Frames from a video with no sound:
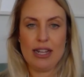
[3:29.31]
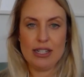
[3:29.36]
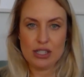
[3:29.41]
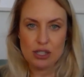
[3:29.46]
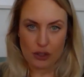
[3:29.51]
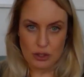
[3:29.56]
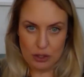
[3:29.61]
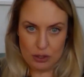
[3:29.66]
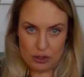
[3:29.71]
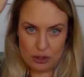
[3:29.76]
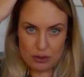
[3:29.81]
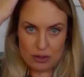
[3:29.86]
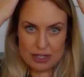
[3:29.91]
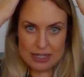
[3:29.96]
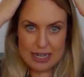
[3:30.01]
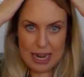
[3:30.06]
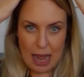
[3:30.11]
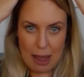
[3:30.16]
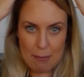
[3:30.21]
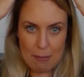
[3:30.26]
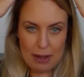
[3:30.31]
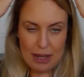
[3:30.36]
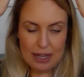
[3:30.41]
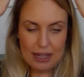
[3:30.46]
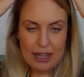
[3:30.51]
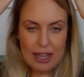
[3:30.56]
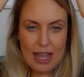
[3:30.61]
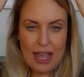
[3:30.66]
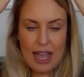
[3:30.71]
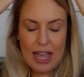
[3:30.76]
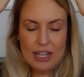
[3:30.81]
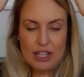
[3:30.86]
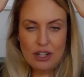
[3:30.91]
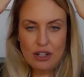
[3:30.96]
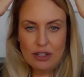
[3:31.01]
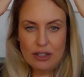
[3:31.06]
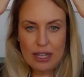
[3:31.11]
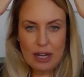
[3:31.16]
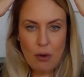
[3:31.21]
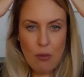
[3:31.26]
So you do the tapping, and you're
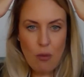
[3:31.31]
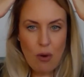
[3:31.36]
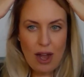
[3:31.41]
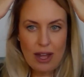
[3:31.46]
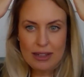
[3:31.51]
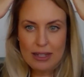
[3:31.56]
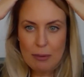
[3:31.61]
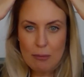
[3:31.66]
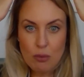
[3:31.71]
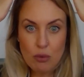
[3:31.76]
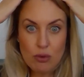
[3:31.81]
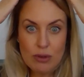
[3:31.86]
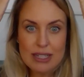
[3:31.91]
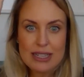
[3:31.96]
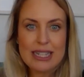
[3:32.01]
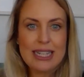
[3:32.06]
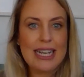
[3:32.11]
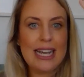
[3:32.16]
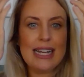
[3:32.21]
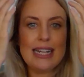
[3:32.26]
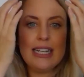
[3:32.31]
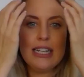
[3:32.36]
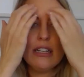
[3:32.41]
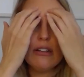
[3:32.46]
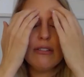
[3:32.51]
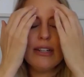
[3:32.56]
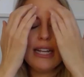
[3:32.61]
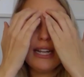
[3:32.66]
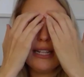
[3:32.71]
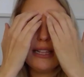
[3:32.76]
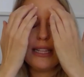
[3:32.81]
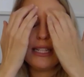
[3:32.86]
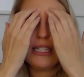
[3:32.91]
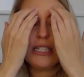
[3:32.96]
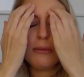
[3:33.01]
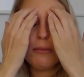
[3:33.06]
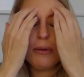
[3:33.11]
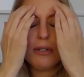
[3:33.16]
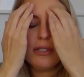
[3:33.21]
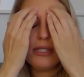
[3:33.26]
like, while I'm really angry at this
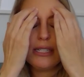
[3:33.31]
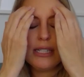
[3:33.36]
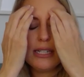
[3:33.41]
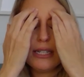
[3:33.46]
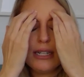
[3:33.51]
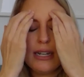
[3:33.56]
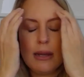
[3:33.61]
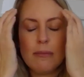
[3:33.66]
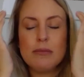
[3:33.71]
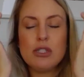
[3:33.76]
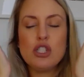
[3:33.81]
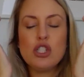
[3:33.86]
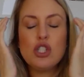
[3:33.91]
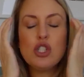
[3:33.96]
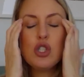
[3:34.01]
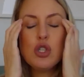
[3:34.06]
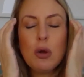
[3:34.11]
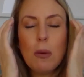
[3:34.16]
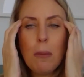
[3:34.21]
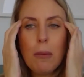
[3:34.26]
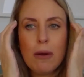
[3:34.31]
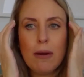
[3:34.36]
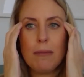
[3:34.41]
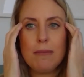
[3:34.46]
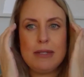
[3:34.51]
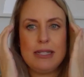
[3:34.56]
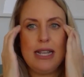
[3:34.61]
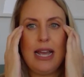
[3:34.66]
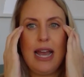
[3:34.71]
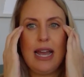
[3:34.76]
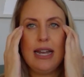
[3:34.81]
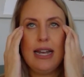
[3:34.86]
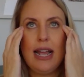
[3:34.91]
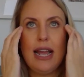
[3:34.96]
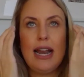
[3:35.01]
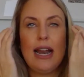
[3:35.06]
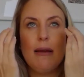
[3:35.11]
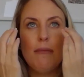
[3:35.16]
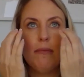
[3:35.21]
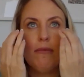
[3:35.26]
person, I'm super upset,
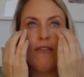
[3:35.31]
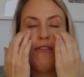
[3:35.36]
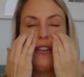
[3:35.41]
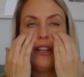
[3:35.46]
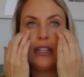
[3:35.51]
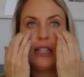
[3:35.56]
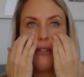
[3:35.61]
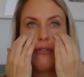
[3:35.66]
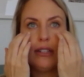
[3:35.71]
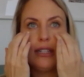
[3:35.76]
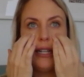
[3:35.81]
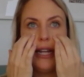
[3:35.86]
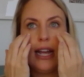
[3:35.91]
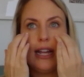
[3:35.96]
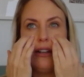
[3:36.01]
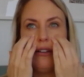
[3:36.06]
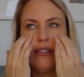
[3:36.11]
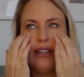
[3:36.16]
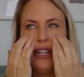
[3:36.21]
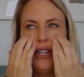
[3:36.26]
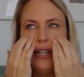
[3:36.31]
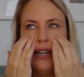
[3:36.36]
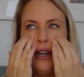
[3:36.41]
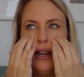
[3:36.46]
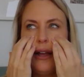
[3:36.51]
and I'm feeling really angry,